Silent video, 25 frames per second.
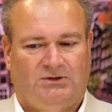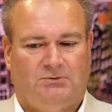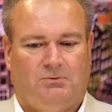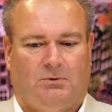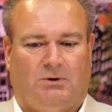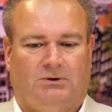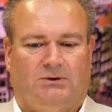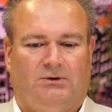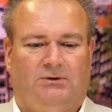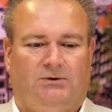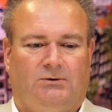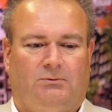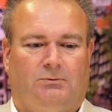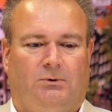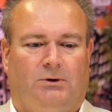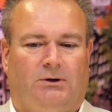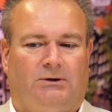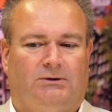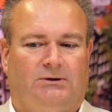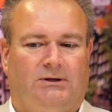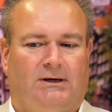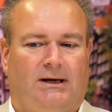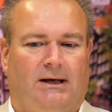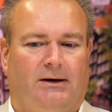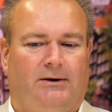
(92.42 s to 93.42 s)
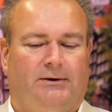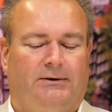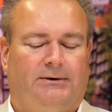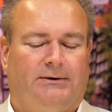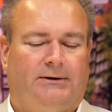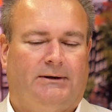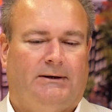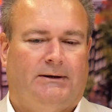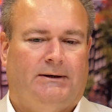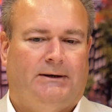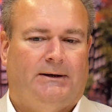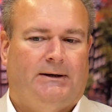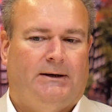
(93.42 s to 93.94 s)
wanted to work together.
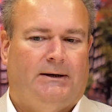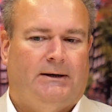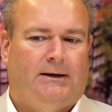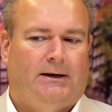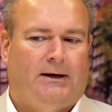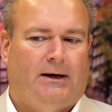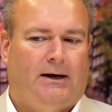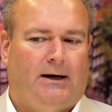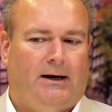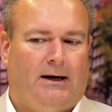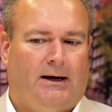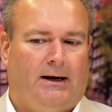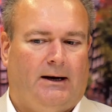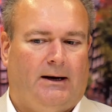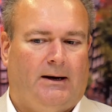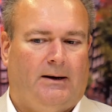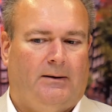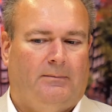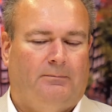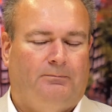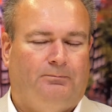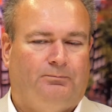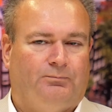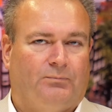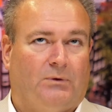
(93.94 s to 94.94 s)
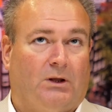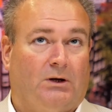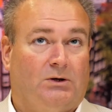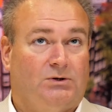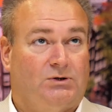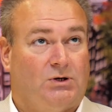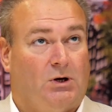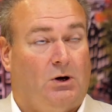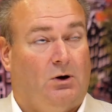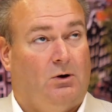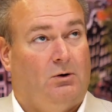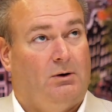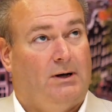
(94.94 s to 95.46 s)

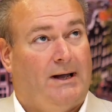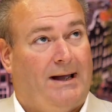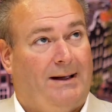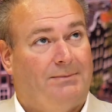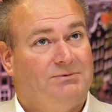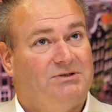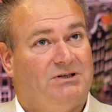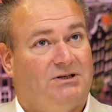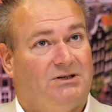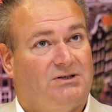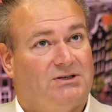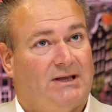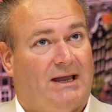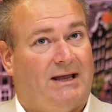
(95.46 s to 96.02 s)
So AMS-IX